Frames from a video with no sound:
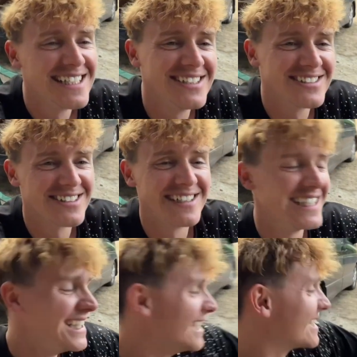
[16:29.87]
Sorry,
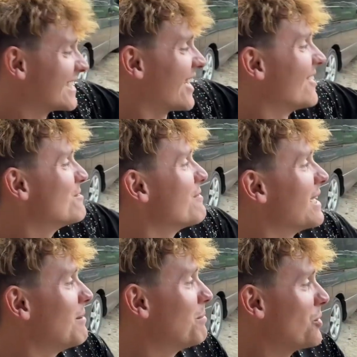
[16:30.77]
to go with
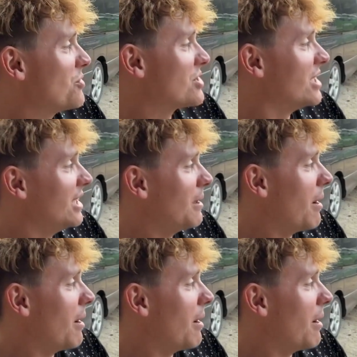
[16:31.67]
our bougie